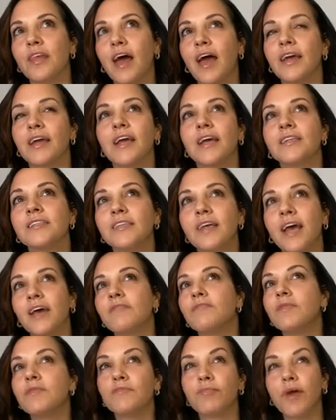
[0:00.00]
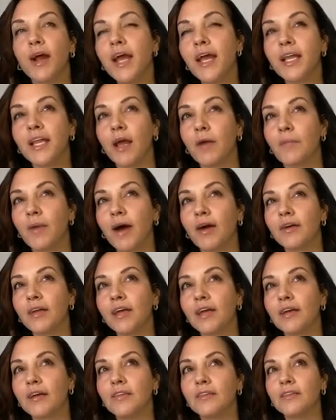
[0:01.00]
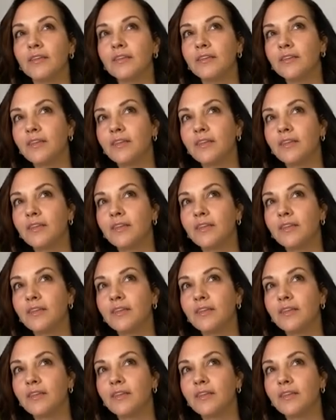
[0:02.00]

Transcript: I guess I've been praying about it